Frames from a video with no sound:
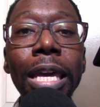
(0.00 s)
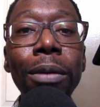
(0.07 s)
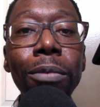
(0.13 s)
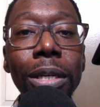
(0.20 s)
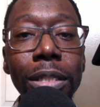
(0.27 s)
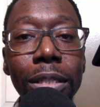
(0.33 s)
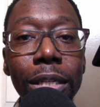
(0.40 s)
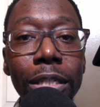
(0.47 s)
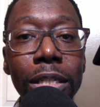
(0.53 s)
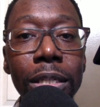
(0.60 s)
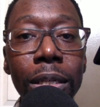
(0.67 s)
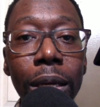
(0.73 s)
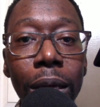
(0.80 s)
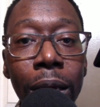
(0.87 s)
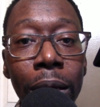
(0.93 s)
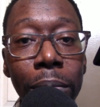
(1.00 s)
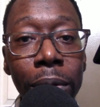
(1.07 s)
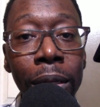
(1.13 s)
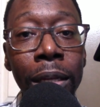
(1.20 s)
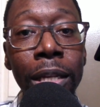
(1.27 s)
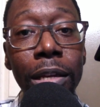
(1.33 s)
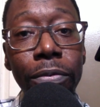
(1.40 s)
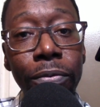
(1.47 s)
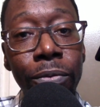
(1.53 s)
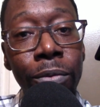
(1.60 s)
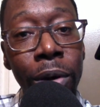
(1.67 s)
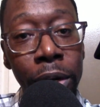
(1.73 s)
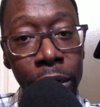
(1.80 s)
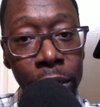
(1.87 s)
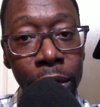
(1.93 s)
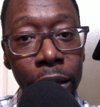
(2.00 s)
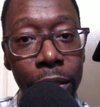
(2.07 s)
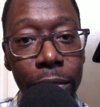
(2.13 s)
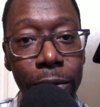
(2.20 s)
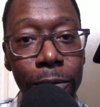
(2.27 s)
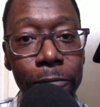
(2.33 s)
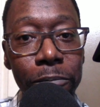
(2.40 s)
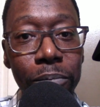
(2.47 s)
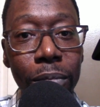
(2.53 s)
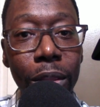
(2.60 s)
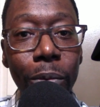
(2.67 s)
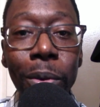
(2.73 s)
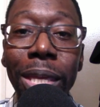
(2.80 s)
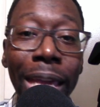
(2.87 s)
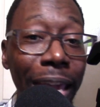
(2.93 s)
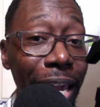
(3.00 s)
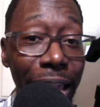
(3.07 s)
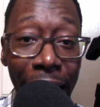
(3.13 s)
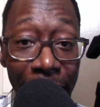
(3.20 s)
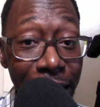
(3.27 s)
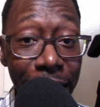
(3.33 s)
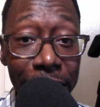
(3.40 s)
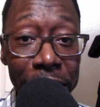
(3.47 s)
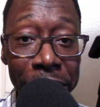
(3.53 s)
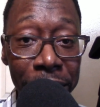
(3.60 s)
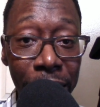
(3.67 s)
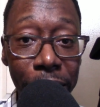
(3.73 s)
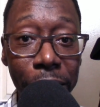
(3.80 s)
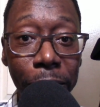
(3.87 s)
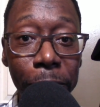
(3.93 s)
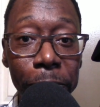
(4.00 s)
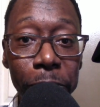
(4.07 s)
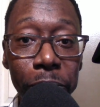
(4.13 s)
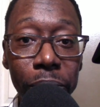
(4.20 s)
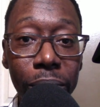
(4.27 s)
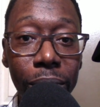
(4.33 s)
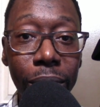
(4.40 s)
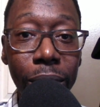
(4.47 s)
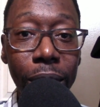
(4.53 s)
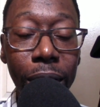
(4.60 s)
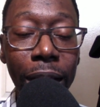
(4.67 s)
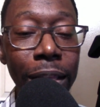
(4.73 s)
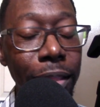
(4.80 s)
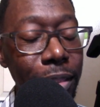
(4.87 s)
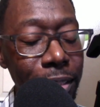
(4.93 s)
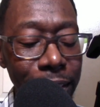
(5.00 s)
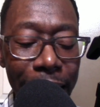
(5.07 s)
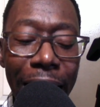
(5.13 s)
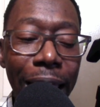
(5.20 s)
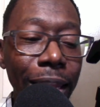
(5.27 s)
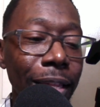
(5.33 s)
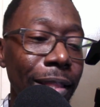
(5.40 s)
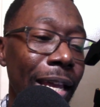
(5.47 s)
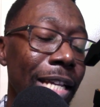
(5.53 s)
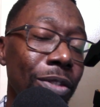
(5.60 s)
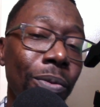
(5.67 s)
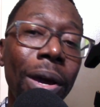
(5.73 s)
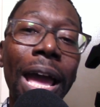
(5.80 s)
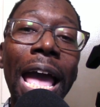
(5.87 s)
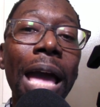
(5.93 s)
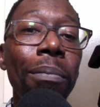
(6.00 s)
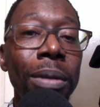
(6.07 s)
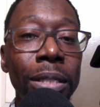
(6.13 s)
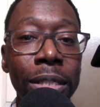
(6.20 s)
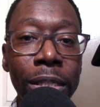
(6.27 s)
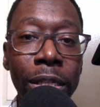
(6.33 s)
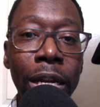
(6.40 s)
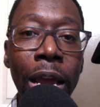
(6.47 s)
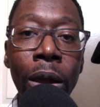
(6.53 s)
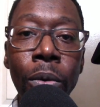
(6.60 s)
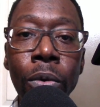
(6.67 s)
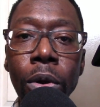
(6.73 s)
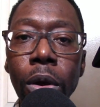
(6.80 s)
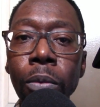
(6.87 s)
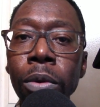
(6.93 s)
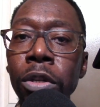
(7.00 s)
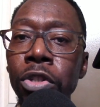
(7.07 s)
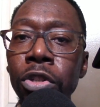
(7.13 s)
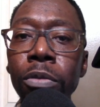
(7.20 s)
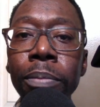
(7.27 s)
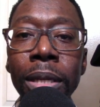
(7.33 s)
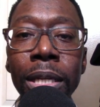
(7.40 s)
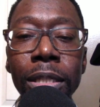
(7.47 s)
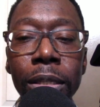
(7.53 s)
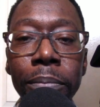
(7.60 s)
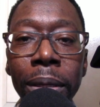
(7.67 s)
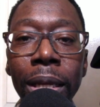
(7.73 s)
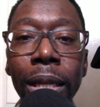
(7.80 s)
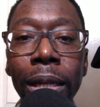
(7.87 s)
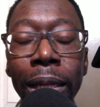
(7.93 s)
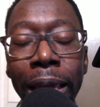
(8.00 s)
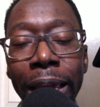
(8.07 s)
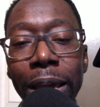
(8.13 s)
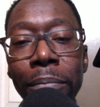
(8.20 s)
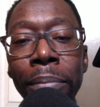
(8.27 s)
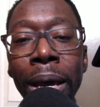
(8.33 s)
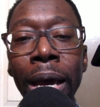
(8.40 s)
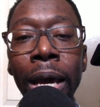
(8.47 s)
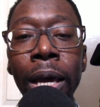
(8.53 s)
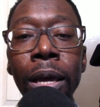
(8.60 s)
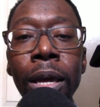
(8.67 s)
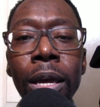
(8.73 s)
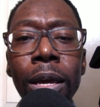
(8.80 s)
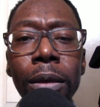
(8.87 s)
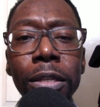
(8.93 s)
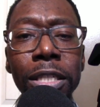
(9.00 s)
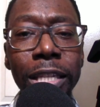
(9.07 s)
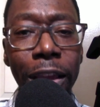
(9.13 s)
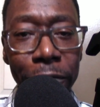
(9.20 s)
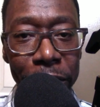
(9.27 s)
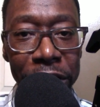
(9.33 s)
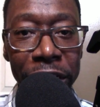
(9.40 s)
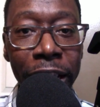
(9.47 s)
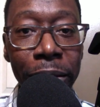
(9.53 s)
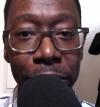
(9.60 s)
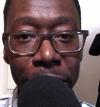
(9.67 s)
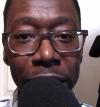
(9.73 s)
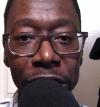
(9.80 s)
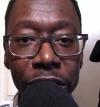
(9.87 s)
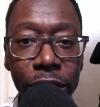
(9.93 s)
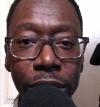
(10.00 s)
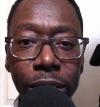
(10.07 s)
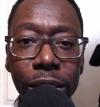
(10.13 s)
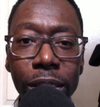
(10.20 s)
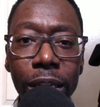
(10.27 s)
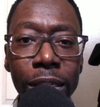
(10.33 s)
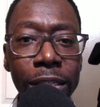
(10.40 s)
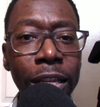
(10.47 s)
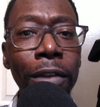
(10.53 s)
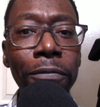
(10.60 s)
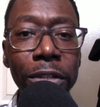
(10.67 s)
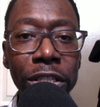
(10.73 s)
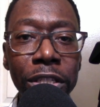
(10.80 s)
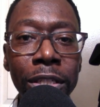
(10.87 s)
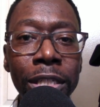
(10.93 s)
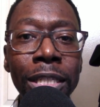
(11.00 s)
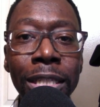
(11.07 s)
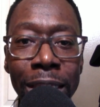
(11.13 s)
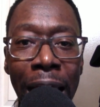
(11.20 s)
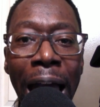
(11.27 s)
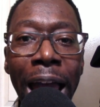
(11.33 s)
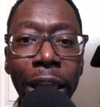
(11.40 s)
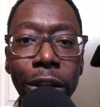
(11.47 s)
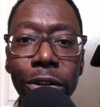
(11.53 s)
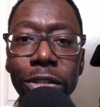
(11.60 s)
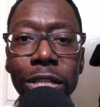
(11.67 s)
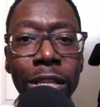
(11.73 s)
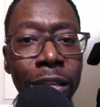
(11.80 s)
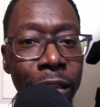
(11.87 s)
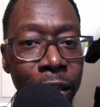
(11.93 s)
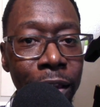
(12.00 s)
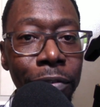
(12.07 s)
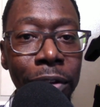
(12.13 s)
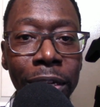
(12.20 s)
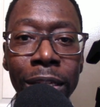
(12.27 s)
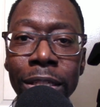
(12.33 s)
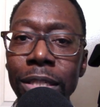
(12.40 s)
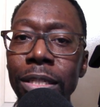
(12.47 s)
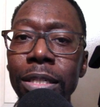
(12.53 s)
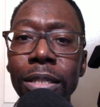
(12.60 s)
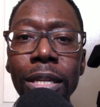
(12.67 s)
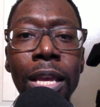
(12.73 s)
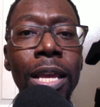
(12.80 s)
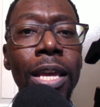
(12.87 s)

He wants us to uplift one another. We can't hate each other. And sadly, that's what happens in our world. We're too busy being led by selfish ambitions, selfish desires, covetousness, and